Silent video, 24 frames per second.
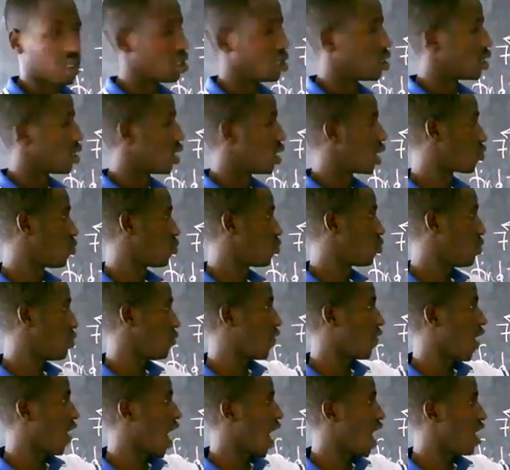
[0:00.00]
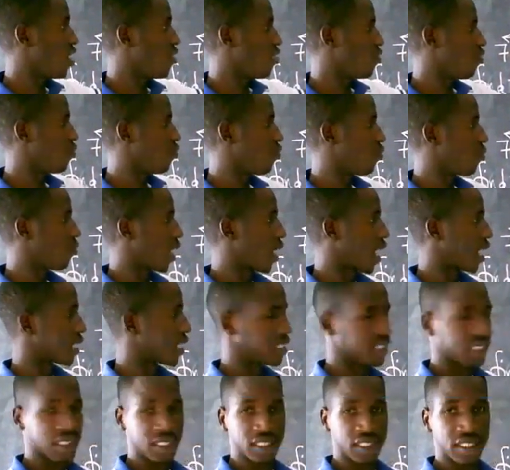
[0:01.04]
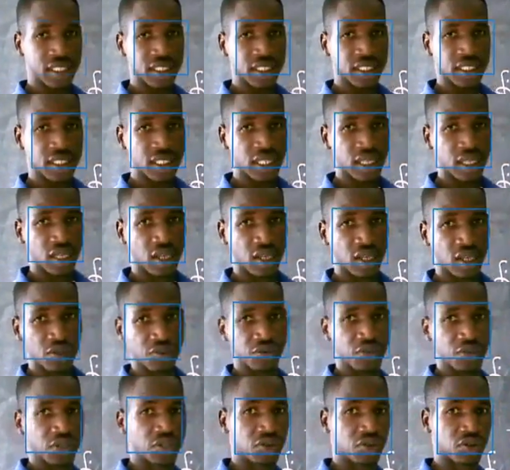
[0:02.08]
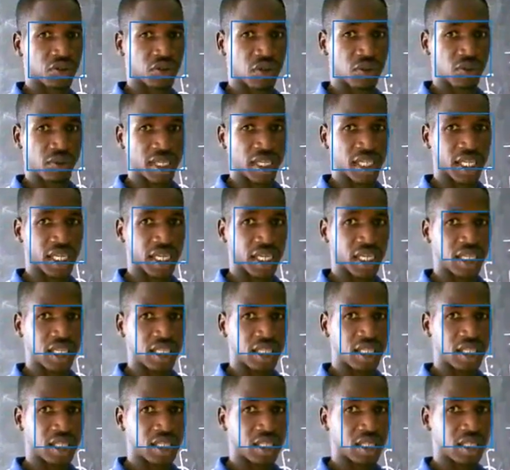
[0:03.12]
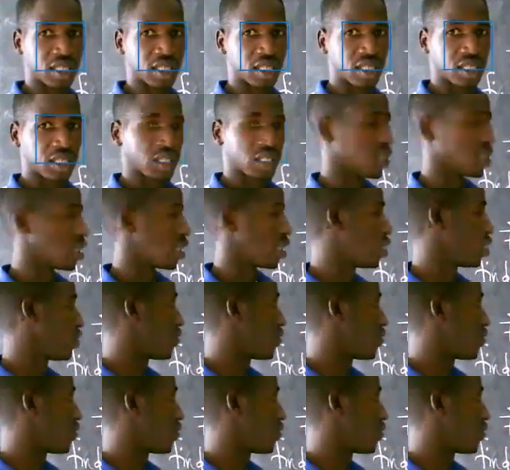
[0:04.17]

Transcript: That will be 5 plus 6, which will automatically give